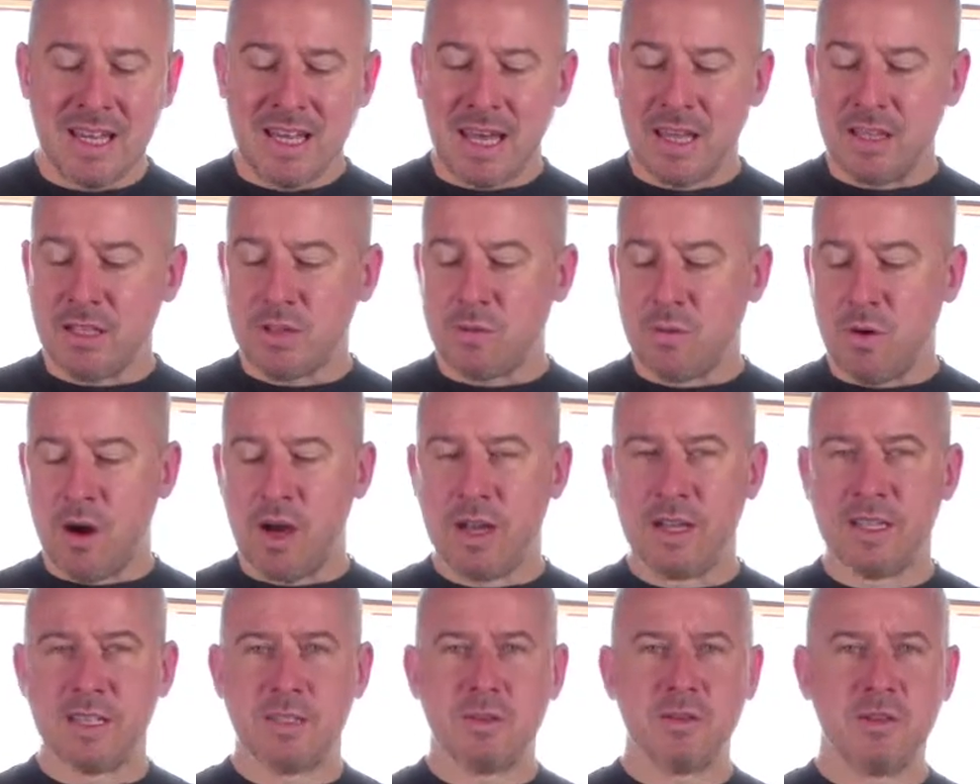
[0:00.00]
Now, this
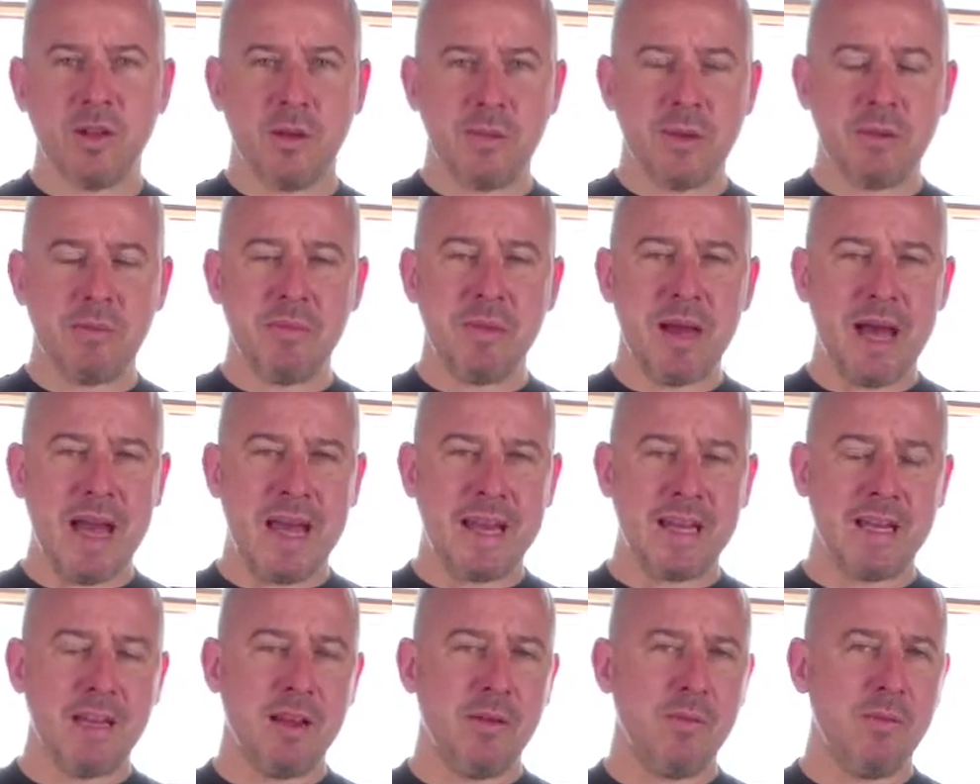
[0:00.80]
wine has sort of been
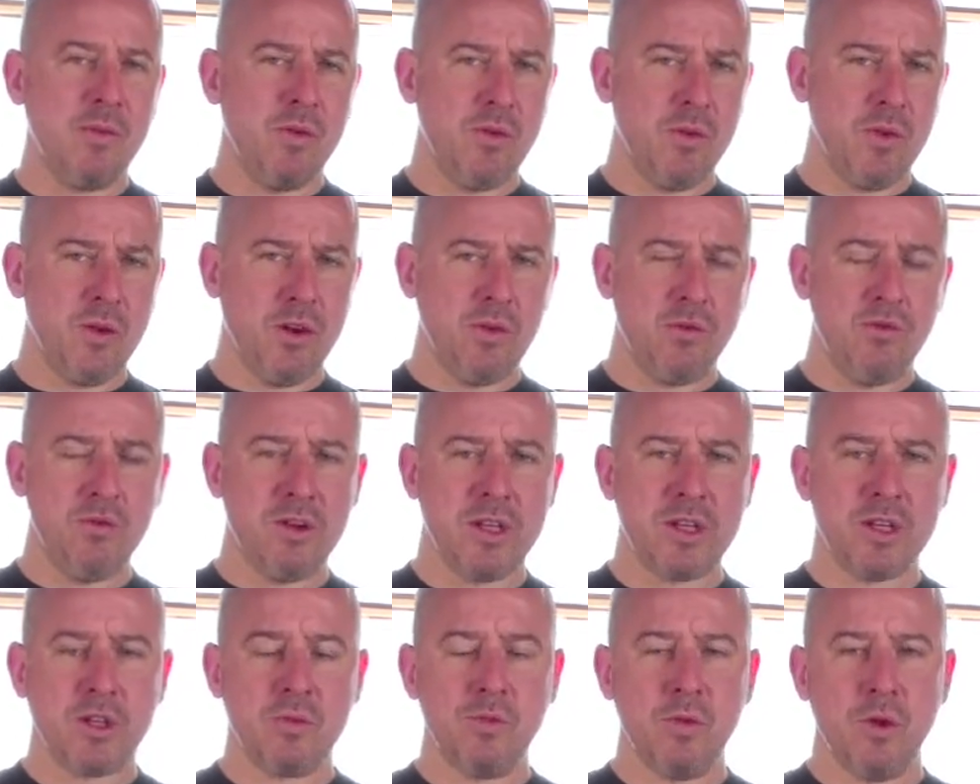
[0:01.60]
made in a more
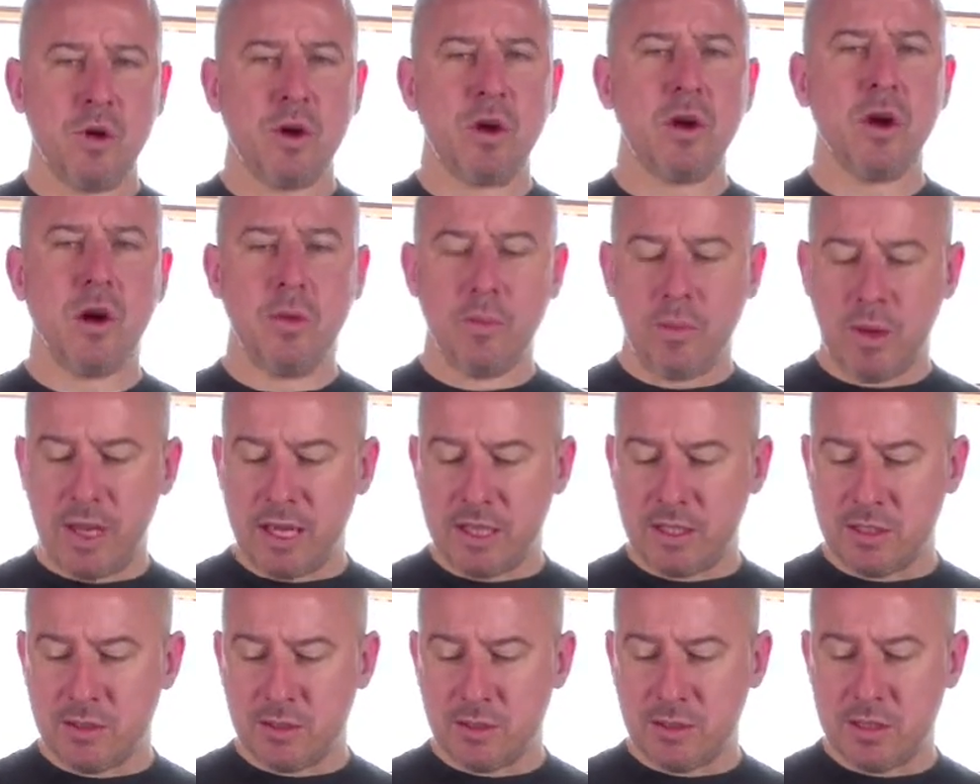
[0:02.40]
rich, more
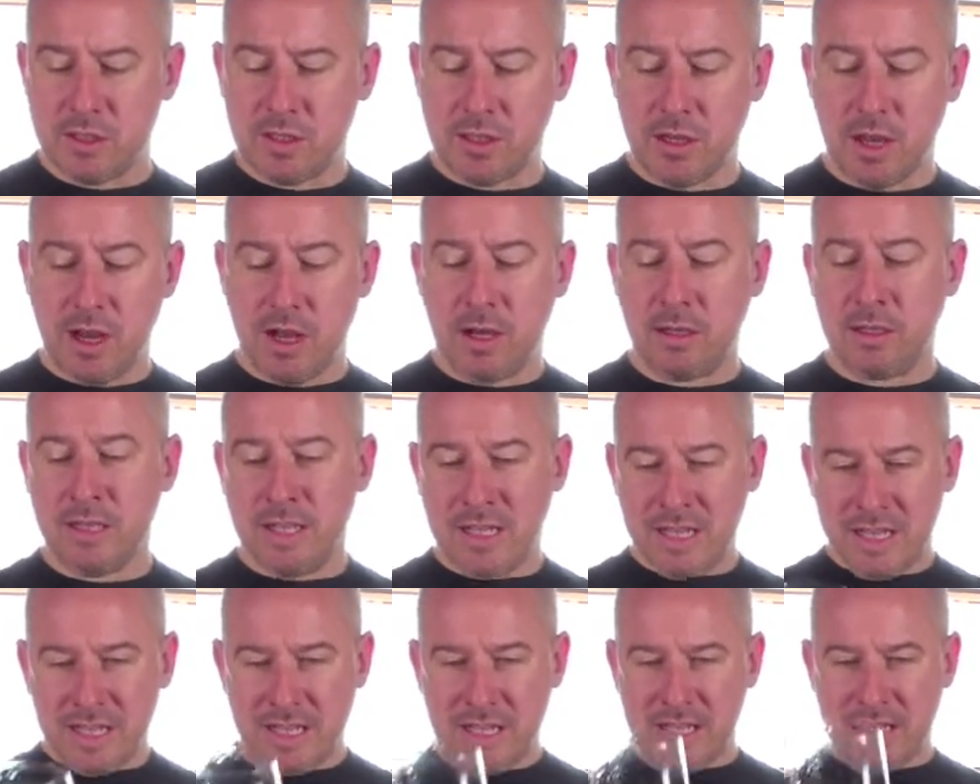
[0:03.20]
complex sort of style.
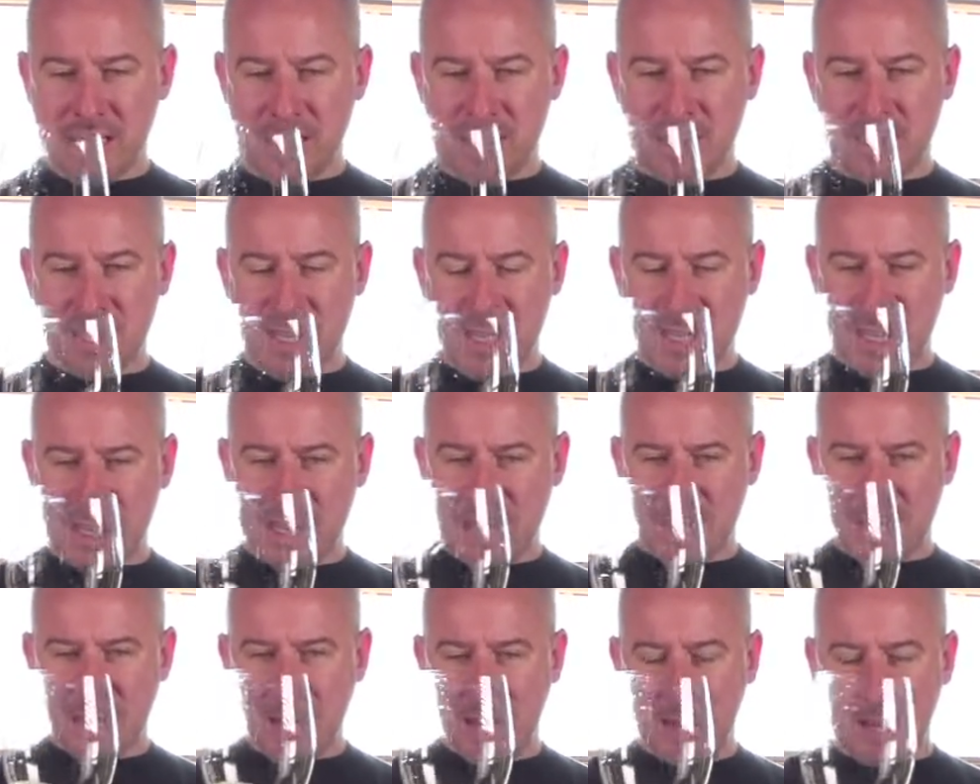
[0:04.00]
You can see the
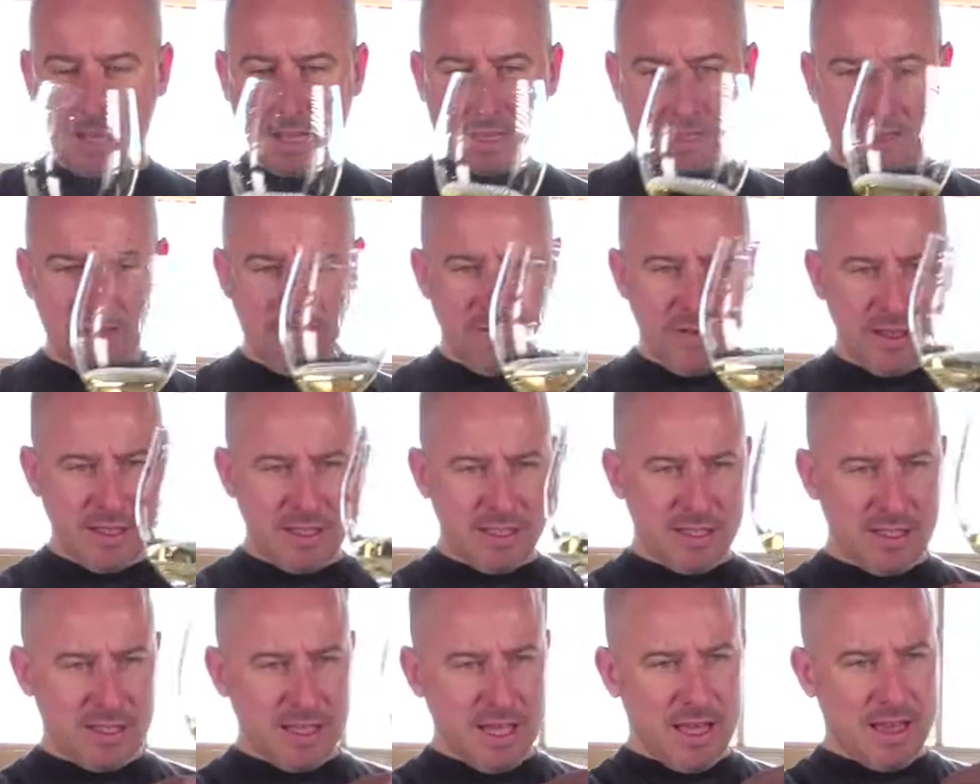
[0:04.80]
colour, I don't know if you can
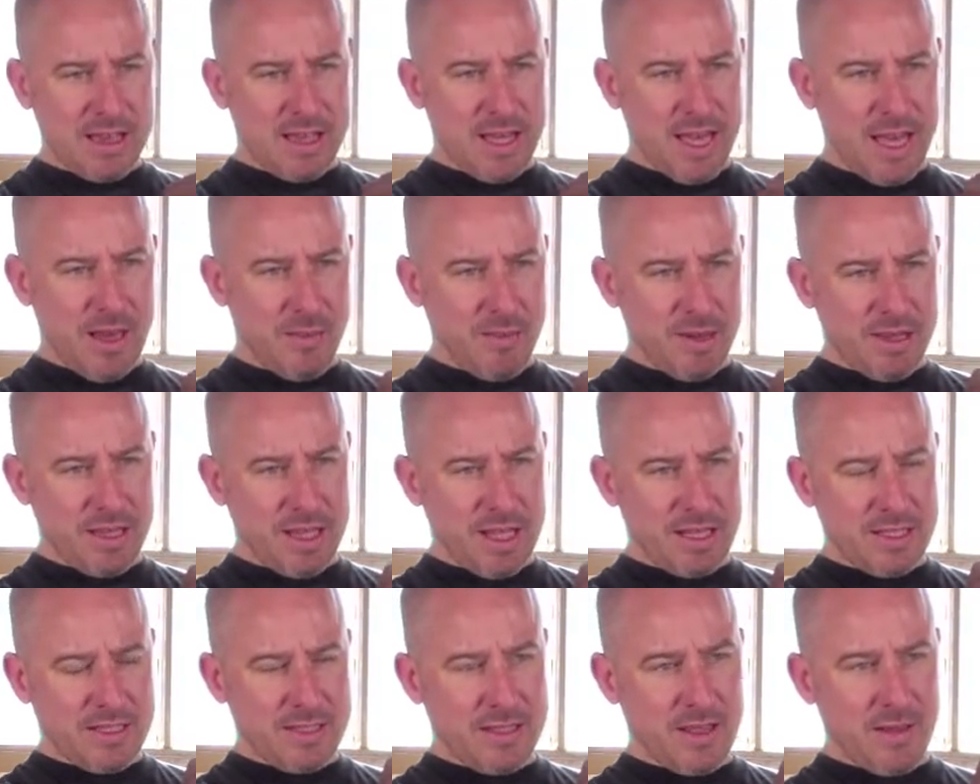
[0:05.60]
see that there, but
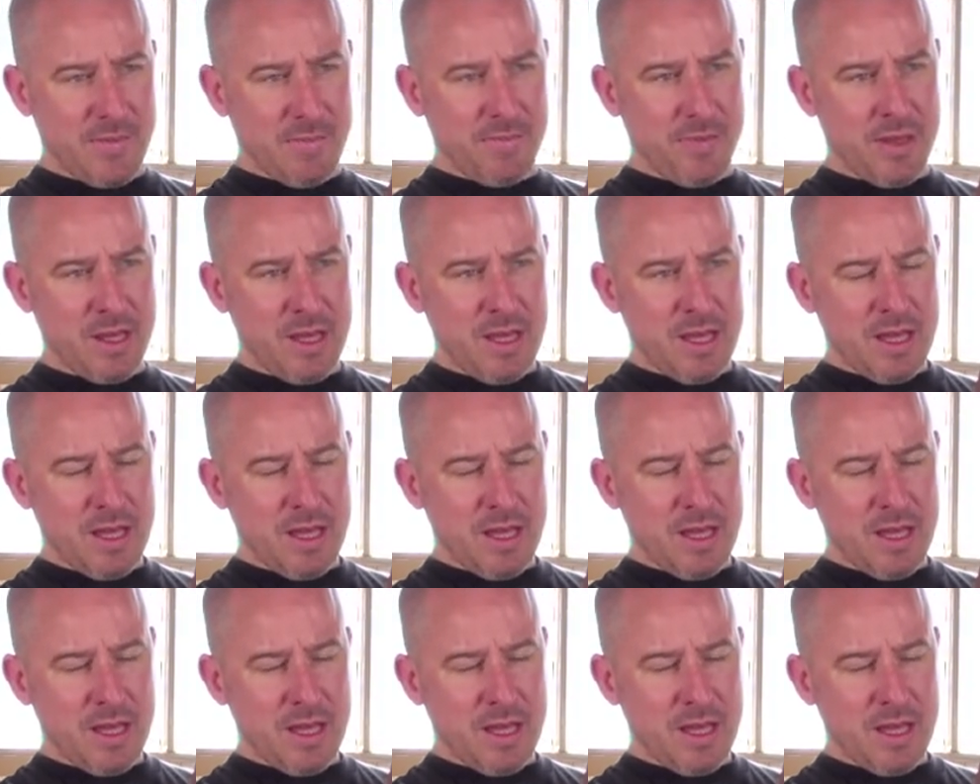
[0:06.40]
that's a